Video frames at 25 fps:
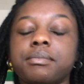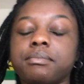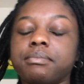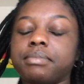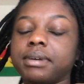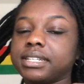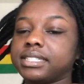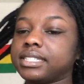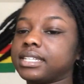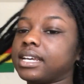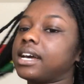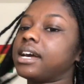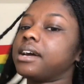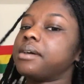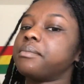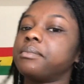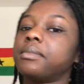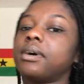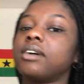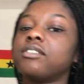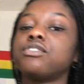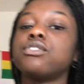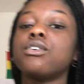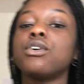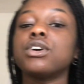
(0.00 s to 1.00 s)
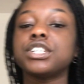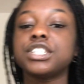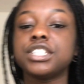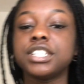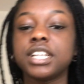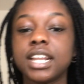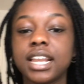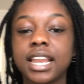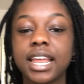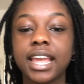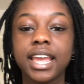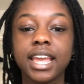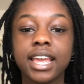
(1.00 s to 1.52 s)
but
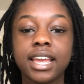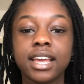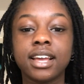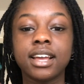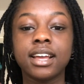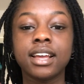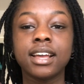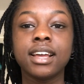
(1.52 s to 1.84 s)
unfortunately